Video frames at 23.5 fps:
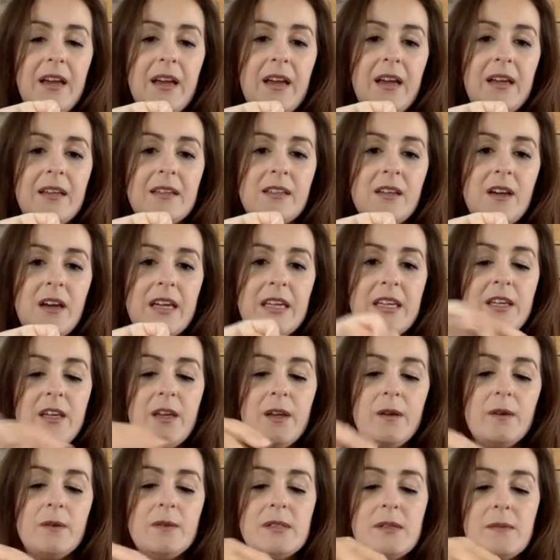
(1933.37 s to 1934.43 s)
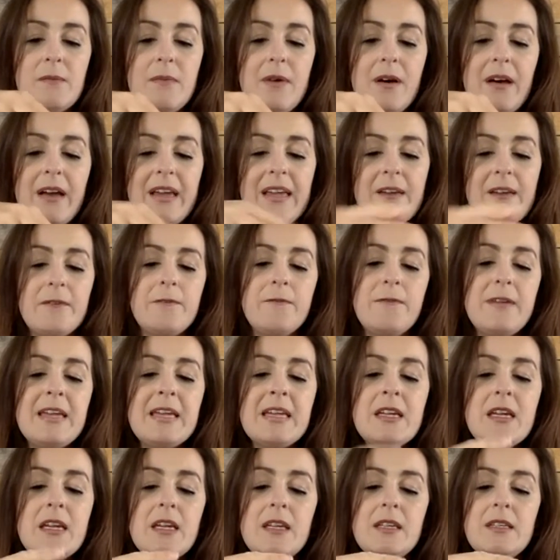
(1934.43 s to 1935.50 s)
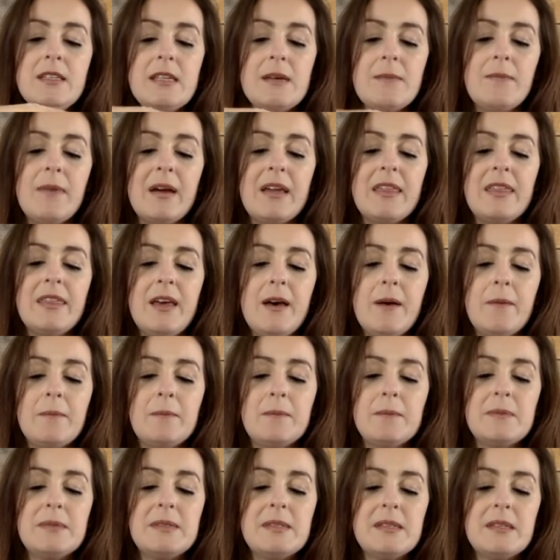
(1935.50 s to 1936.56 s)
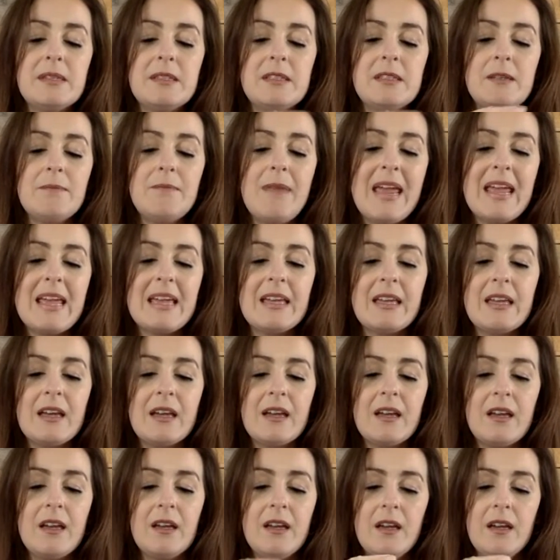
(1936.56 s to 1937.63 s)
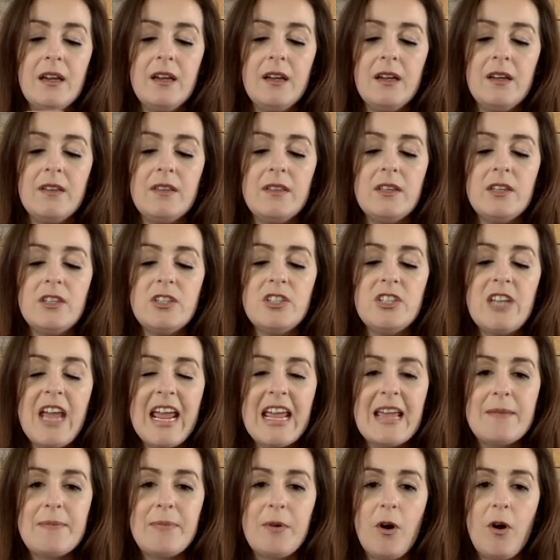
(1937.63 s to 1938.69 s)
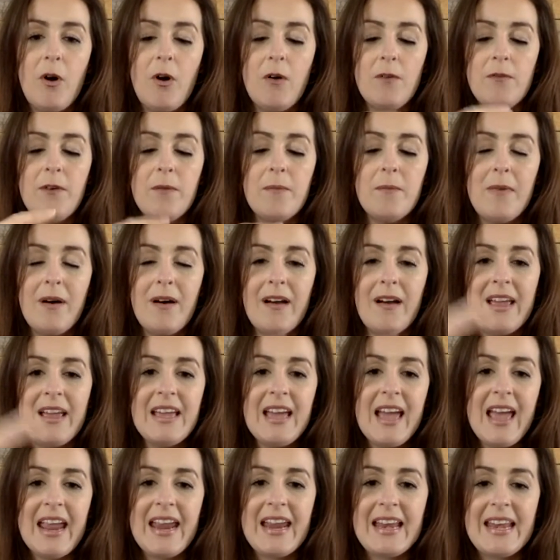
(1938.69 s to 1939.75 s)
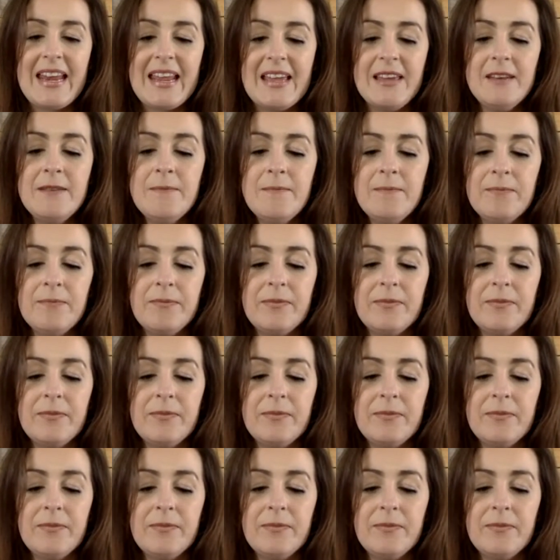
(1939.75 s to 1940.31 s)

And I use my fingers and my thumbs to make the shape of my alien.